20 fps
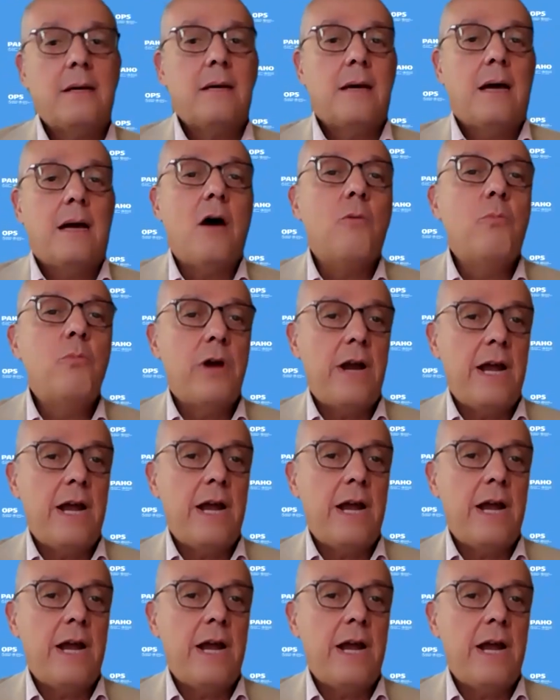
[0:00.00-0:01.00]

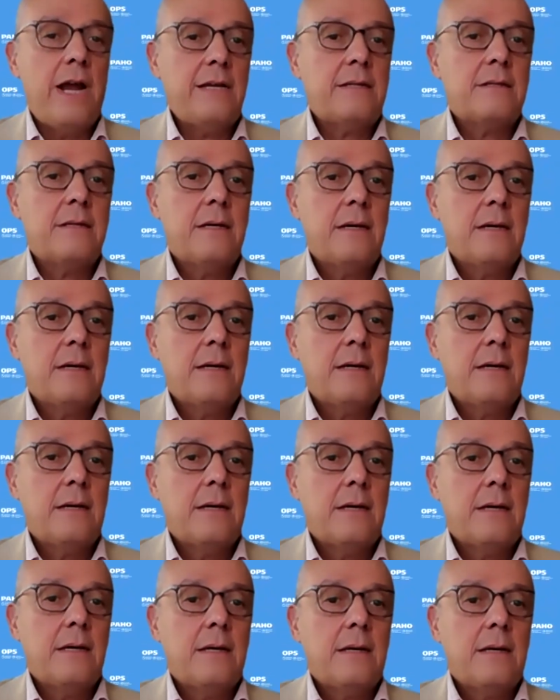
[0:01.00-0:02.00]
outbreaks.
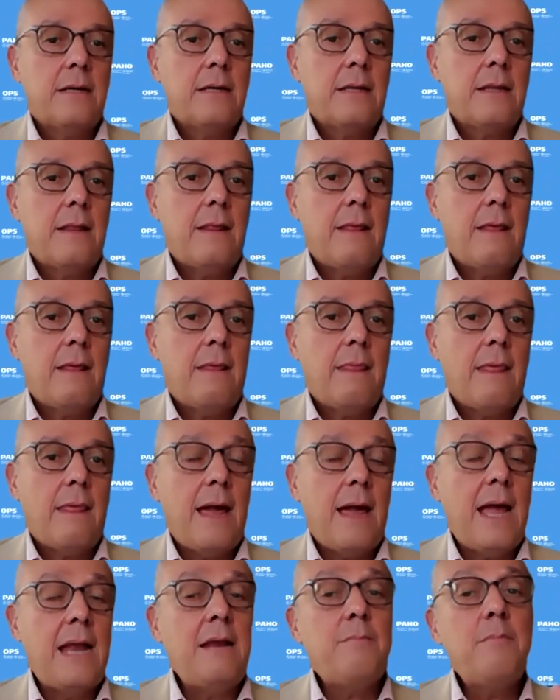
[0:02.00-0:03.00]

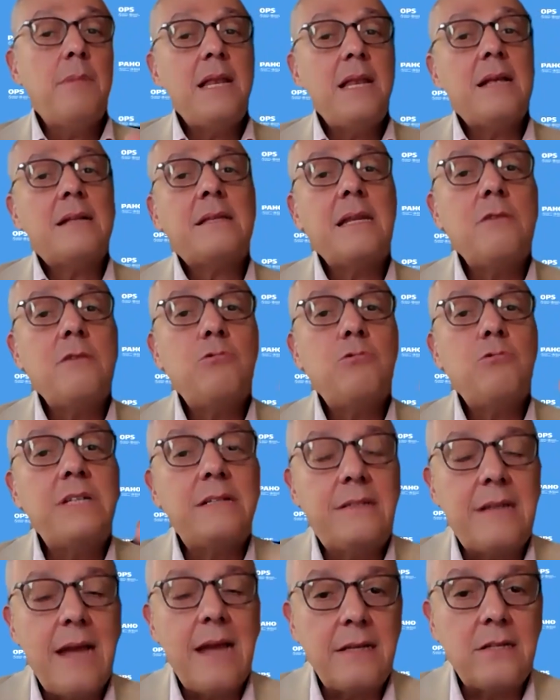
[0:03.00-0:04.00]
And immediately we
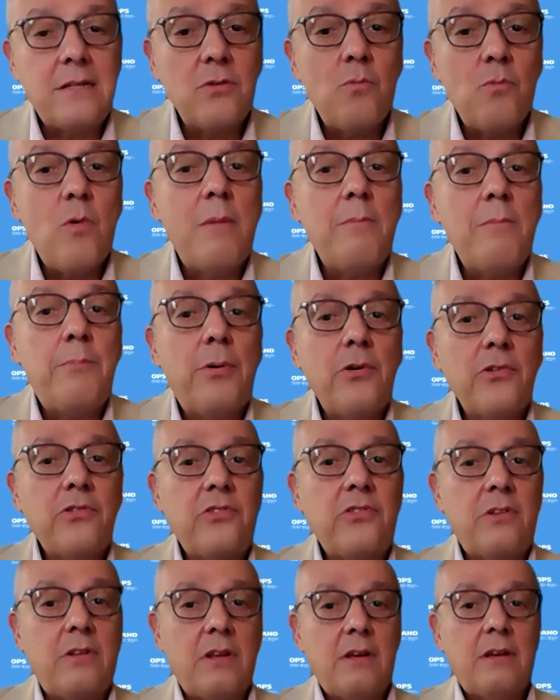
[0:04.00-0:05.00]
detect someone
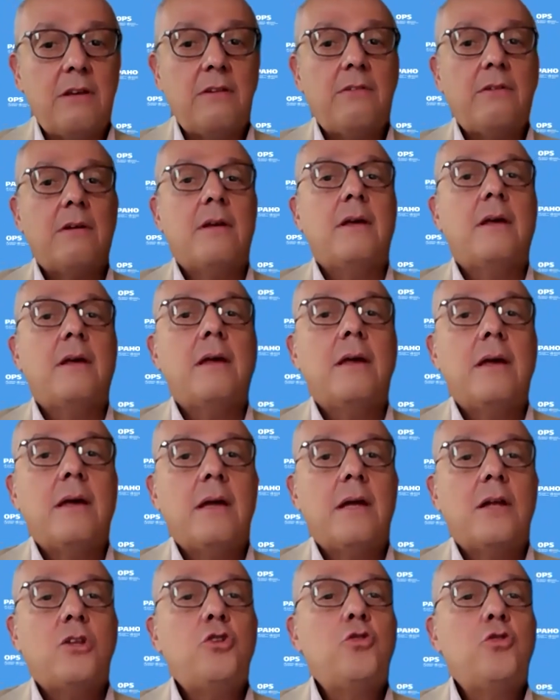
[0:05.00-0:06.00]
positive,
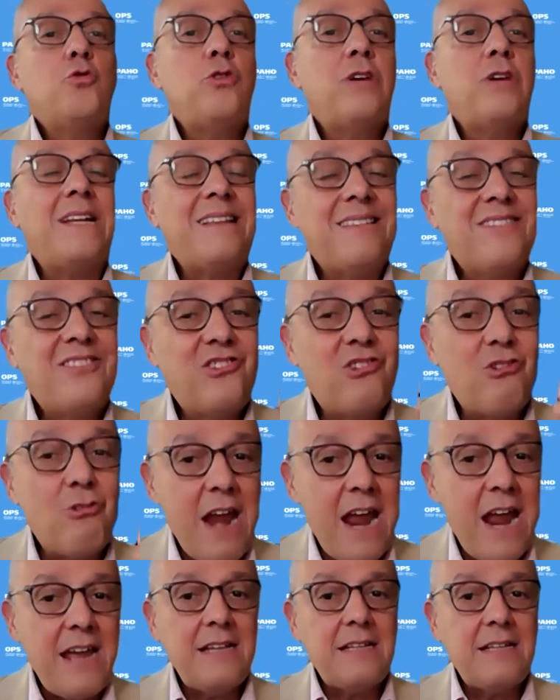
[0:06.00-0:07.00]
do the
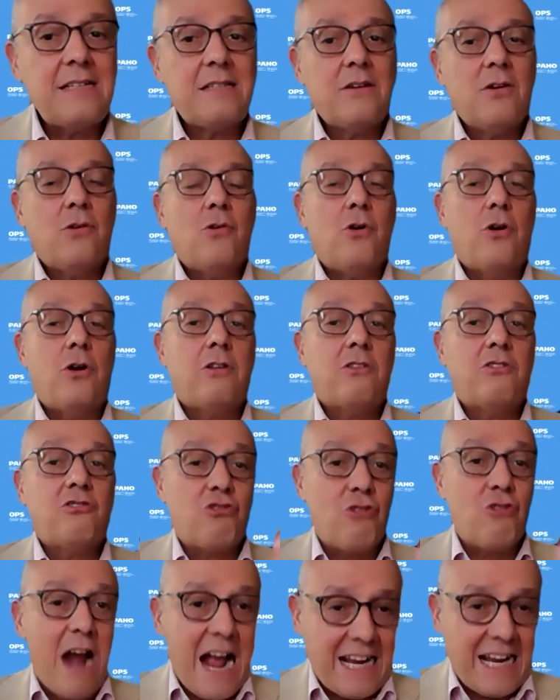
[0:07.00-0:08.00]
trace or
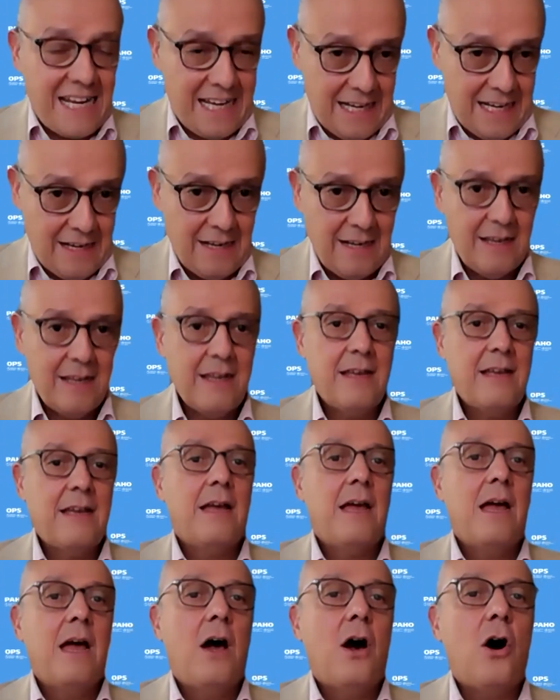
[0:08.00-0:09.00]
tracking
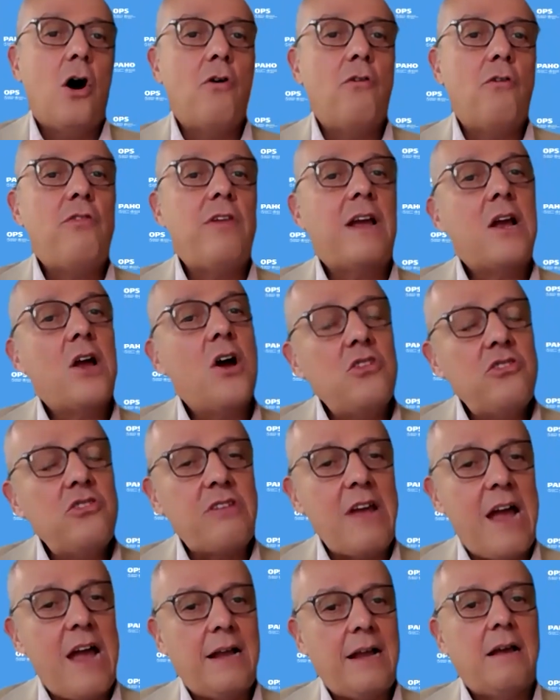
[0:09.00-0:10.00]
of the
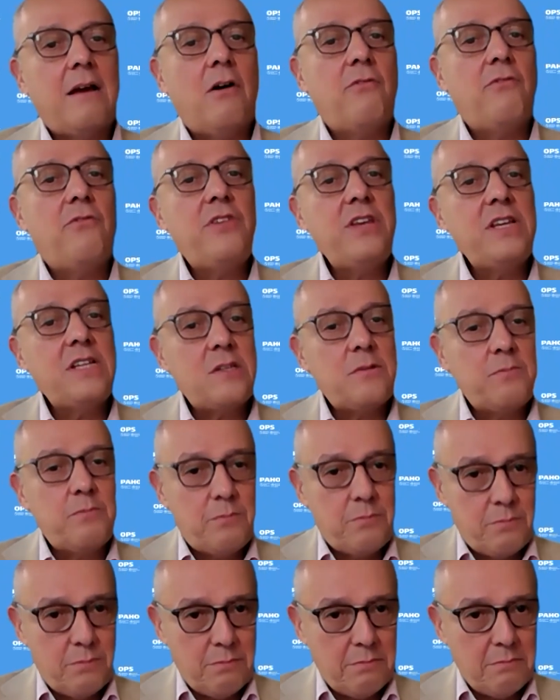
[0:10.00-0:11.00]
contact of these
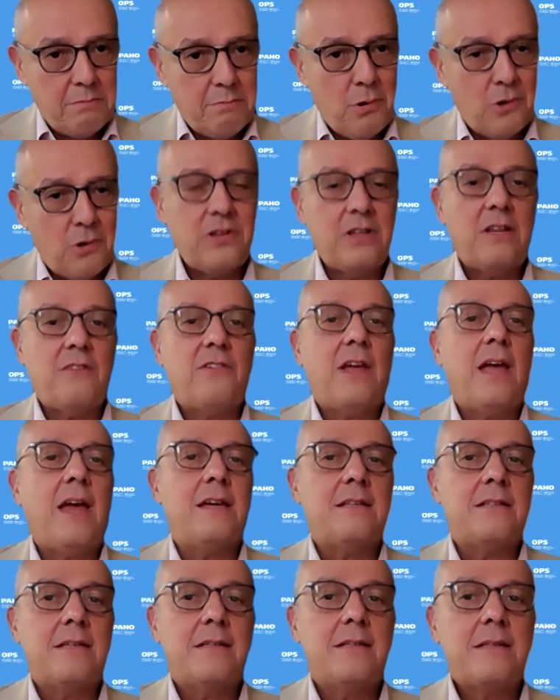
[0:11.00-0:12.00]
positive
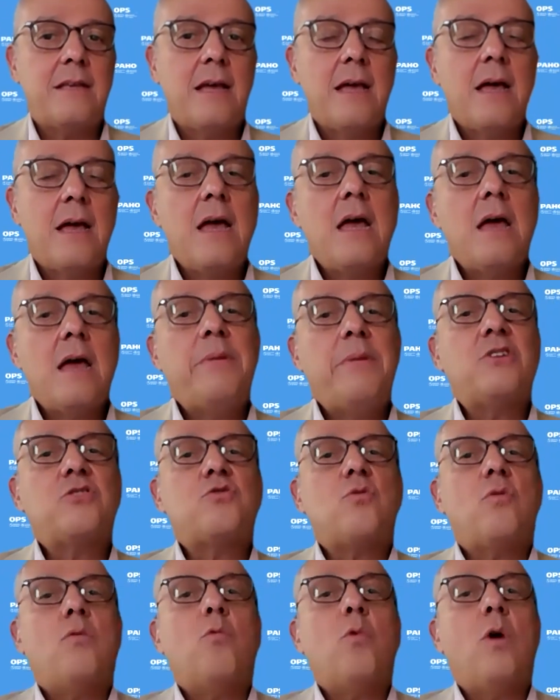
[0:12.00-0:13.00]
cases. Because
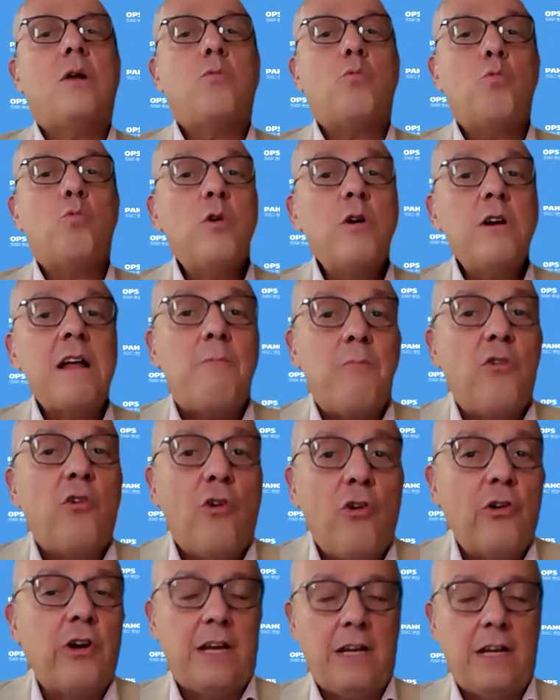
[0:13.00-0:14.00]
what would
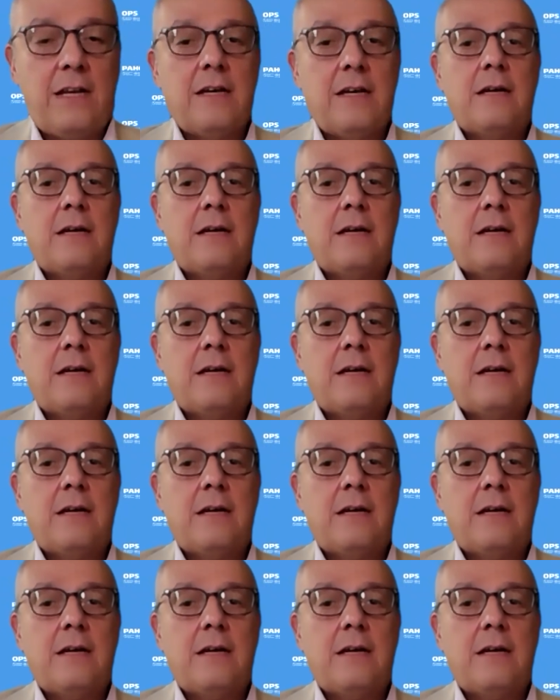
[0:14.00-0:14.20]
avoid